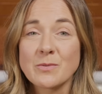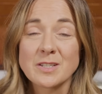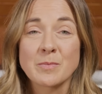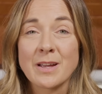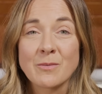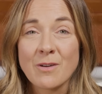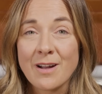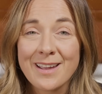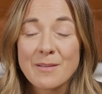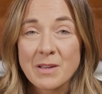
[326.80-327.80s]
explain
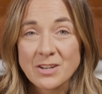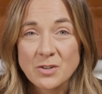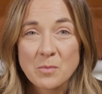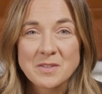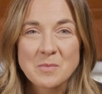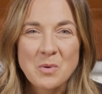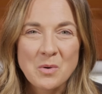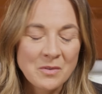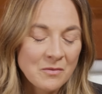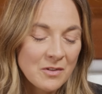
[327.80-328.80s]
why benchtop is
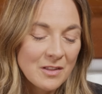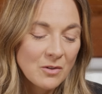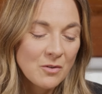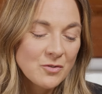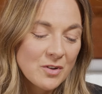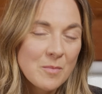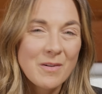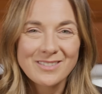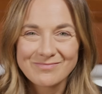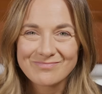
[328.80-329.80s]
important for the laundry,
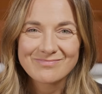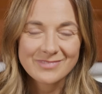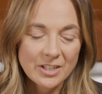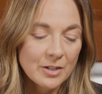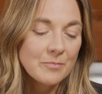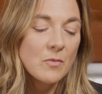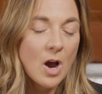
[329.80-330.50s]
but you know,